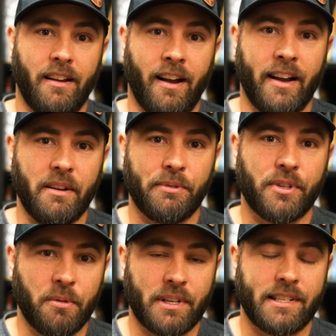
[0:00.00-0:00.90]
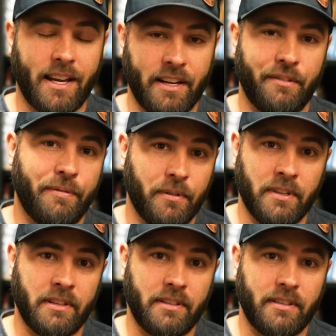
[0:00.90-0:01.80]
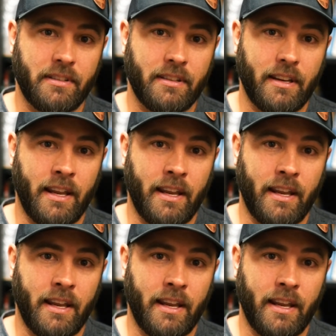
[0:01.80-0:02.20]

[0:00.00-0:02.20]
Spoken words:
I am so excited for this,